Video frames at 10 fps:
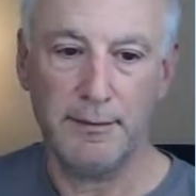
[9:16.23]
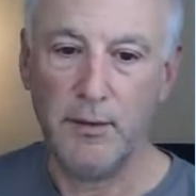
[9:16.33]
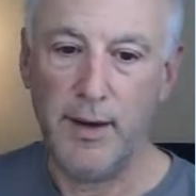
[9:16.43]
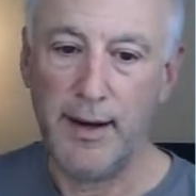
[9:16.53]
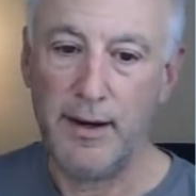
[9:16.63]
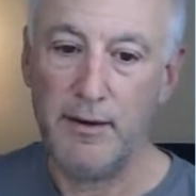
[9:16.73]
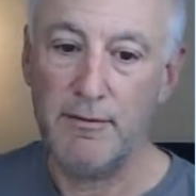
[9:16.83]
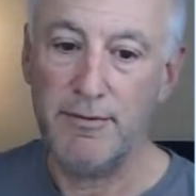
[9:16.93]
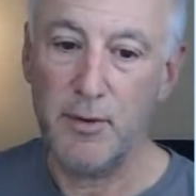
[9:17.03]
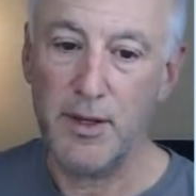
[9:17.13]
We had
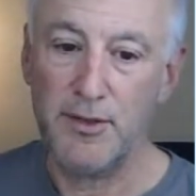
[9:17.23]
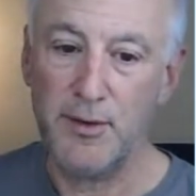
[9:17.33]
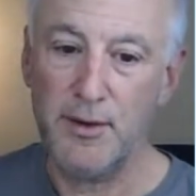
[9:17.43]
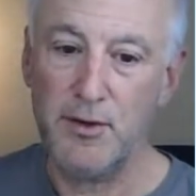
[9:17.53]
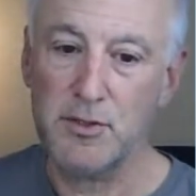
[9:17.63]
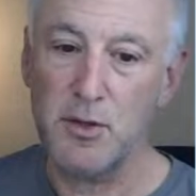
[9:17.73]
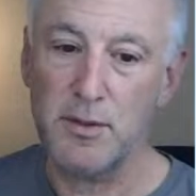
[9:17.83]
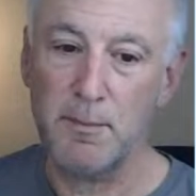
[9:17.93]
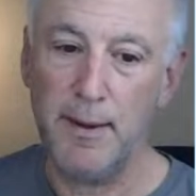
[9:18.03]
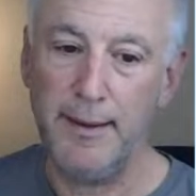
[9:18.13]
143 of those go
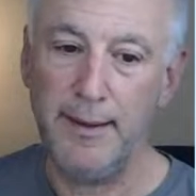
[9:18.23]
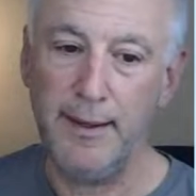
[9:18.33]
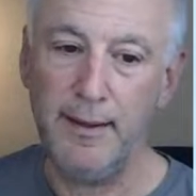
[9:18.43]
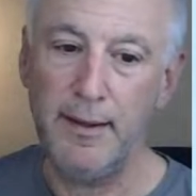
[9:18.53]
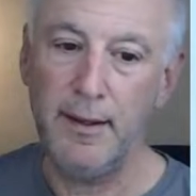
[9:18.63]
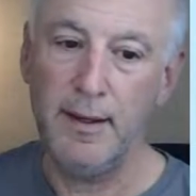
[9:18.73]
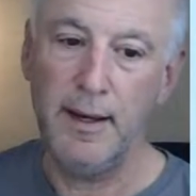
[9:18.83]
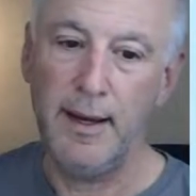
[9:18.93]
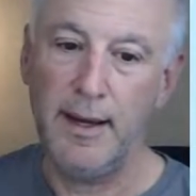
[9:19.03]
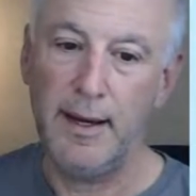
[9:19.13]
into pending,
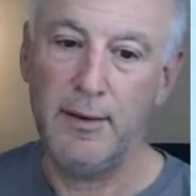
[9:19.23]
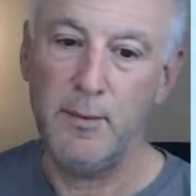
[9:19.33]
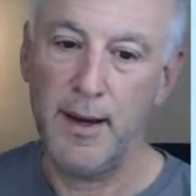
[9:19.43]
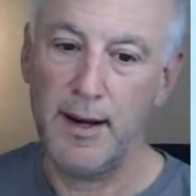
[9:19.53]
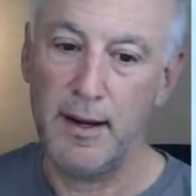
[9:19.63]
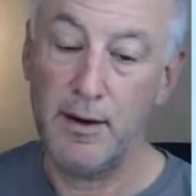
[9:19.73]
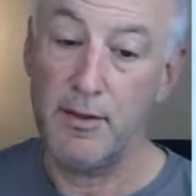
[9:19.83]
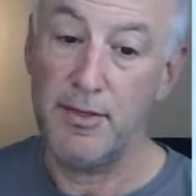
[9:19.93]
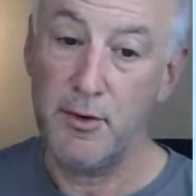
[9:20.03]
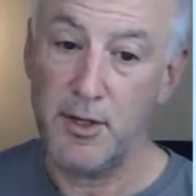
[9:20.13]
and we had
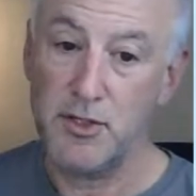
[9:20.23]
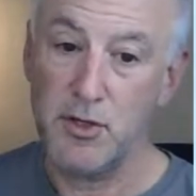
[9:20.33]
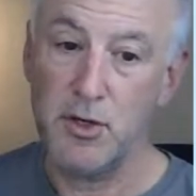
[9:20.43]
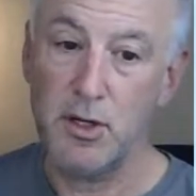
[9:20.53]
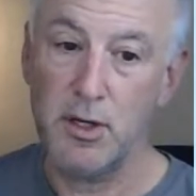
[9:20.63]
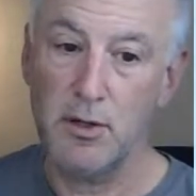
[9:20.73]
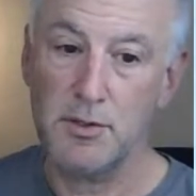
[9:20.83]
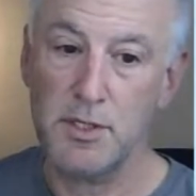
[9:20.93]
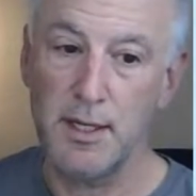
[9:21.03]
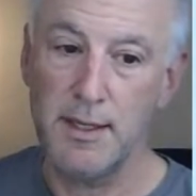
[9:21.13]
132
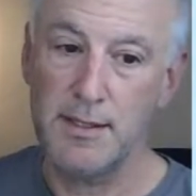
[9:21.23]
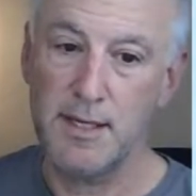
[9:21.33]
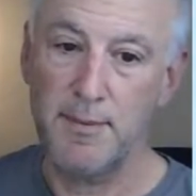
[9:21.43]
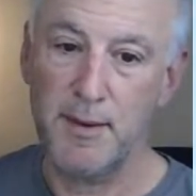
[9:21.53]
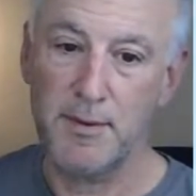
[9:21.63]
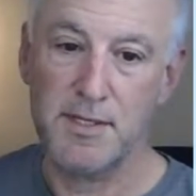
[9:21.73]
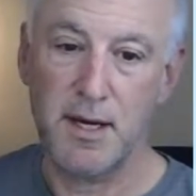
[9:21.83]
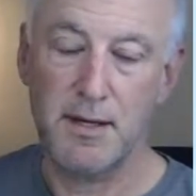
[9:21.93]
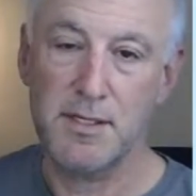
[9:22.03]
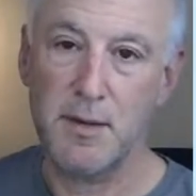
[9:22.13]
close. Same thing with San
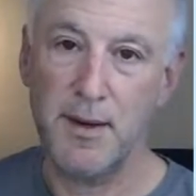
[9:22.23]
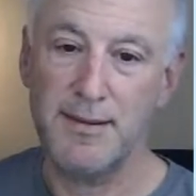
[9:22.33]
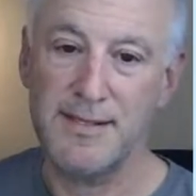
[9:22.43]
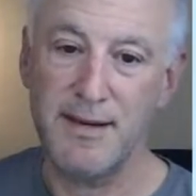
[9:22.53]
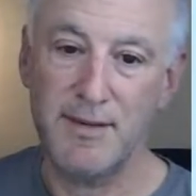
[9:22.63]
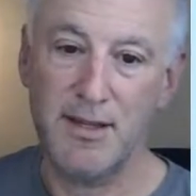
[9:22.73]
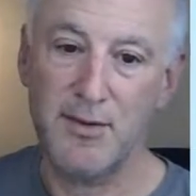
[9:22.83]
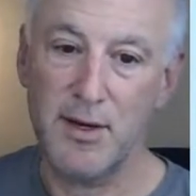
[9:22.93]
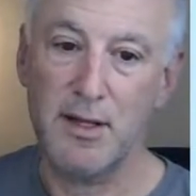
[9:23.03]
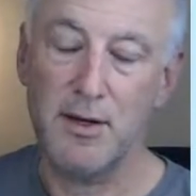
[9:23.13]
Jose. We had
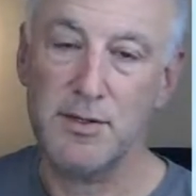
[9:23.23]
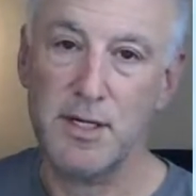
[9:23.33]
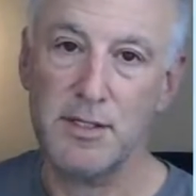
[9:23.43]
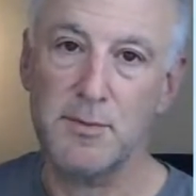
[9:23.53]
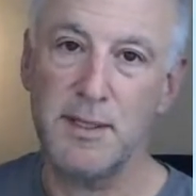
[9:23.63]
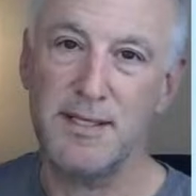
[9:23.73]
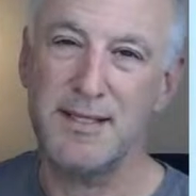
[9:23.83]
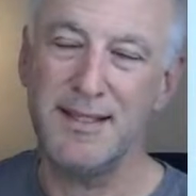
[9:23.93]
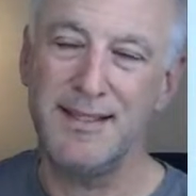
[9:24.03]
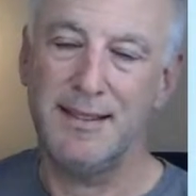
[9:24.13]
73 closings, which
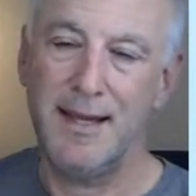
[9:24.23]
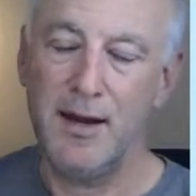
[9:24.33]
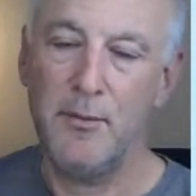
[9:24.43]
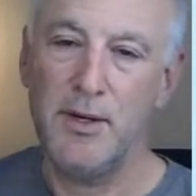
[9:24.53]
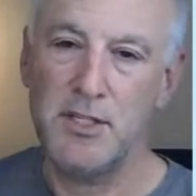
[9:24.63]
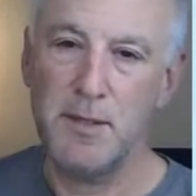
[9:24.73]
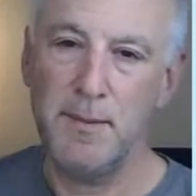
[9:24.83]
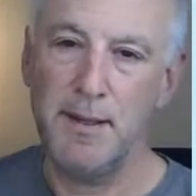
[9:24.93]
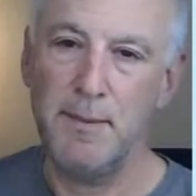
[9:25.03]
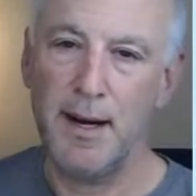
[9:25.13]
again, we should
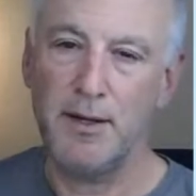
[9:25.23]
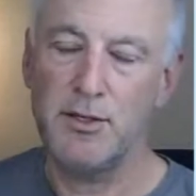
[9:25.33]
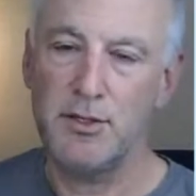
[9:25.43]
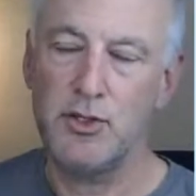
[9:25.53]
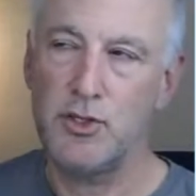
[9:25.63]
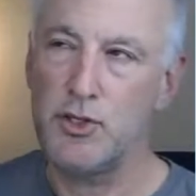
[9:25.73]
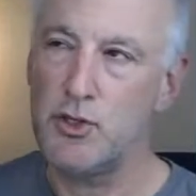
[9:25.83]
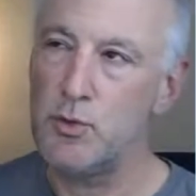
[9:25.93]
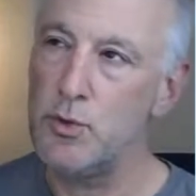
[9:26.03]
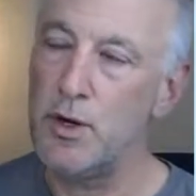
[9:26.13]
be about
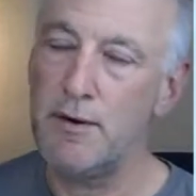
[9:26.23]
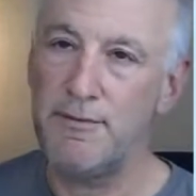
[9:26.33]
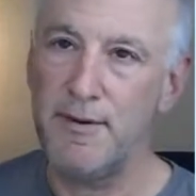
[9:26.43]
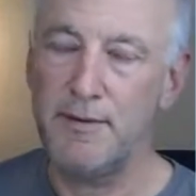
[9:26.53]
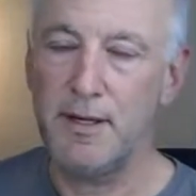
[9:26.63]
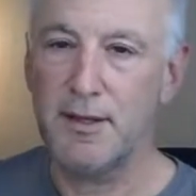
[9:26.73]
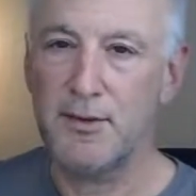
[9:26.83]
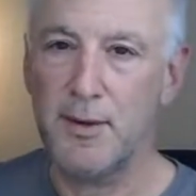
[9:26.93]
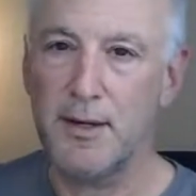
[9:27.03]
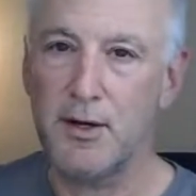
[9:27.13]
250 to
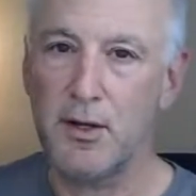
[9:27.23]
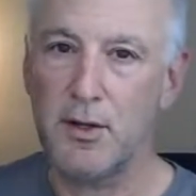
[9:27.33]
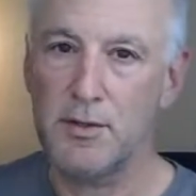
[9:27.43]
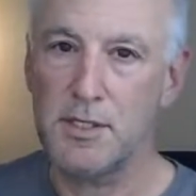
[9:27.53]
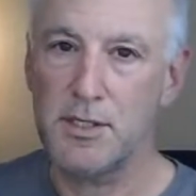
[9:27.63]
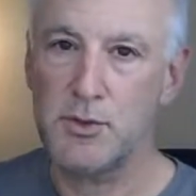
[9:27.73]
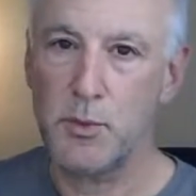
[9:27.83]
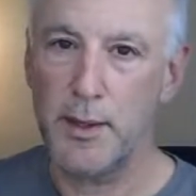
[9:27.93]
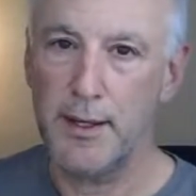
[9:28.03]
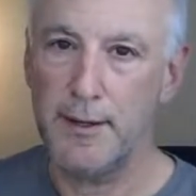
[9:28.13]
300 closings a
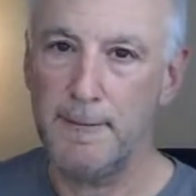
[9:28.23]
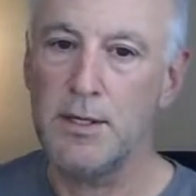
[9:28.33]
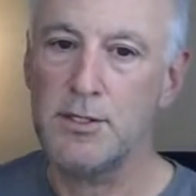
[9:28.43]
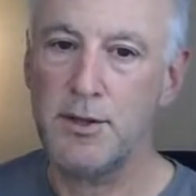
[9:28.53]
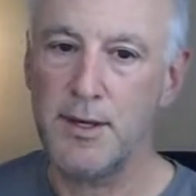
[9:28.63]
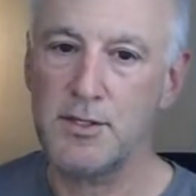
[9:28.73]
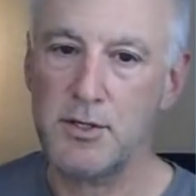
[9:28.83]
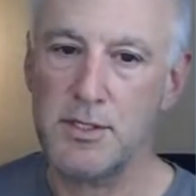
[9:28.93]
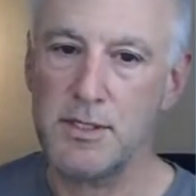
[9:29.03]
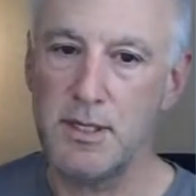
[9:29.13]
week. So things
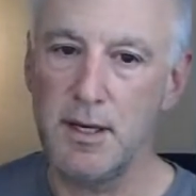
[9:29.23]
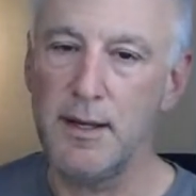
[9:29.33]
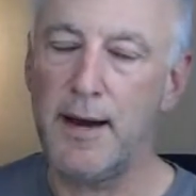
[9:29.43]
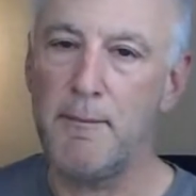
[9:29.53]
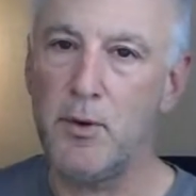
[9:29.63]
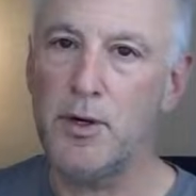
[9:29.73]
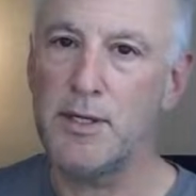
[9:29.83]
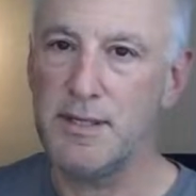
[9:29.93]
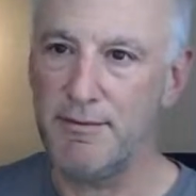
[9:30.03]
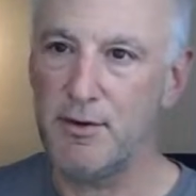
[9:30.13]
are a lot more
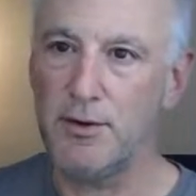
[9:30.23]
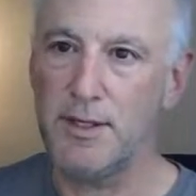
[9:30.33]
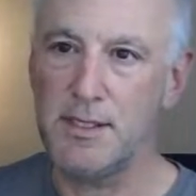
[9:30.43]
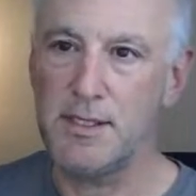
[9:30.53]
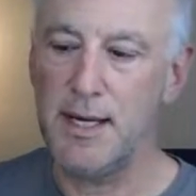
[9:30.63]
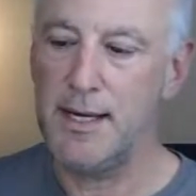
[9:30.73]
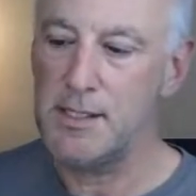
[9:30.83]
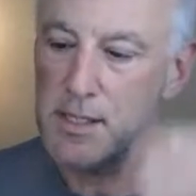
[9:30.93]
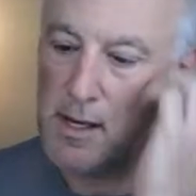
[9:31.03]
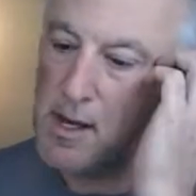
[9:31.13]
difficult these
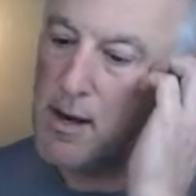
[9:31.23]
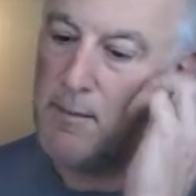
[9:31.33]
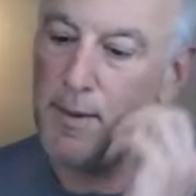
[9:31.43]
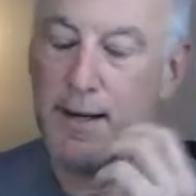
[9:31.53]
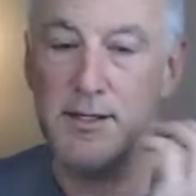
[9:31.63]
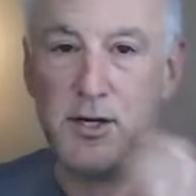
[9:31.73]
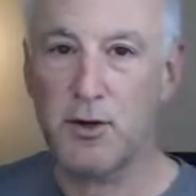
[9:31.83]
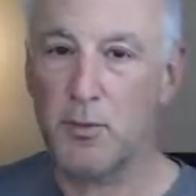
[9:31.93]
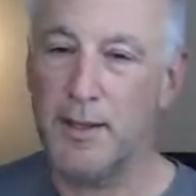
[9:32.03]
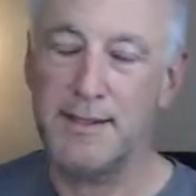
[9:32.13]
days, but it's a
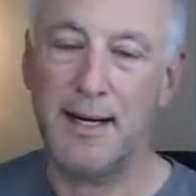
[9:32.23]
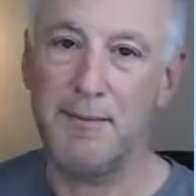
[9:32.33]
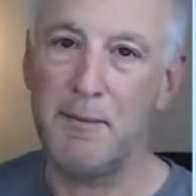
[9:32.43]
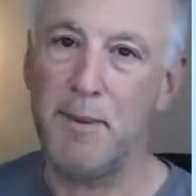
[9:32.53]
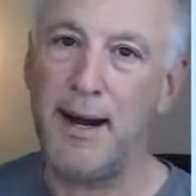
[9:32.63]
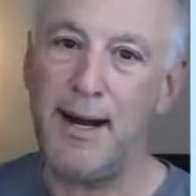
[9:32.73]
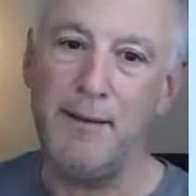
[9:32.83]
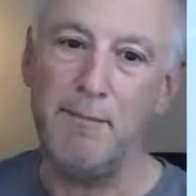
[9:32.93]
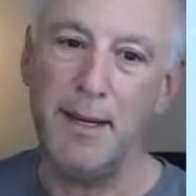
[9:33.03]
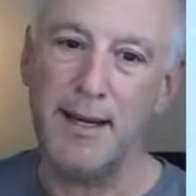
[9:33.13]
great time to
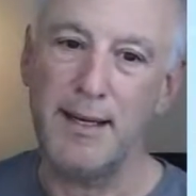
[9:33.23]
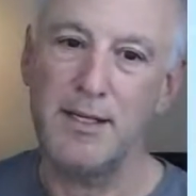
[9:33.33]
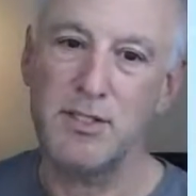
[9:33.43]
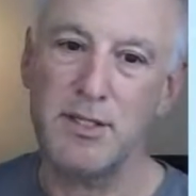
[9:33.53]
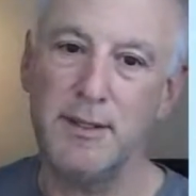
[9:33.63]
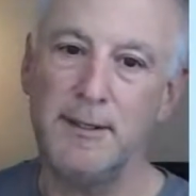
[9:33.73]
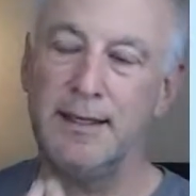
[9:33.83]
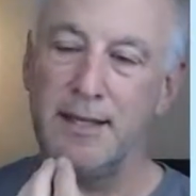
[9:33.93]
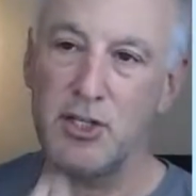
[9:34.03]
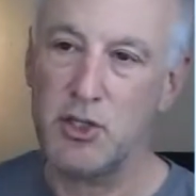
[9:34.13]
buy because
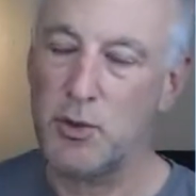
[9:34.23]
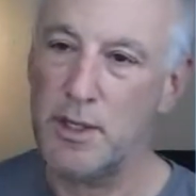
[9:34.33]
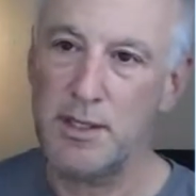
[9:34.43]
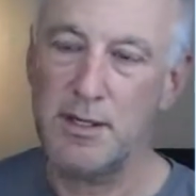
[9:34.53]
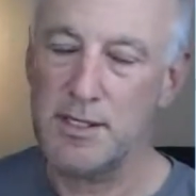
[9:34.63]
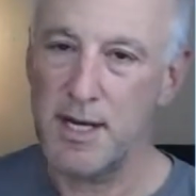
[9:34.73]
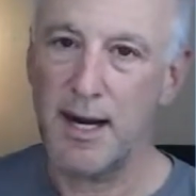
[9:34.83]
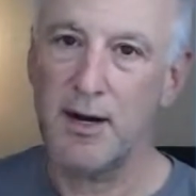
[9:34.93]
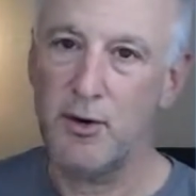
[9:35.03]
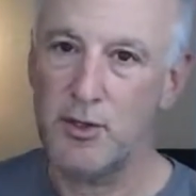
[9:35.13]
the shortage is not
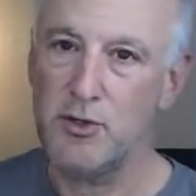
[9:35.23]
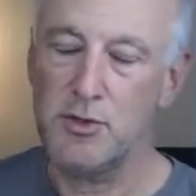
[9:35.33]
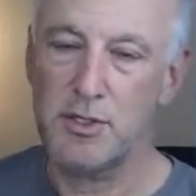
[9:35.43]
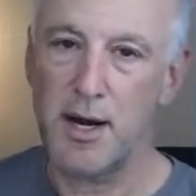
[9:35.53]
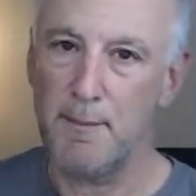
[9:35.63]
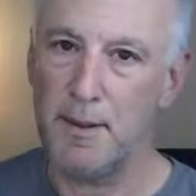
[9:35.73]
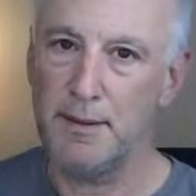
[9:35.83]
going to stop.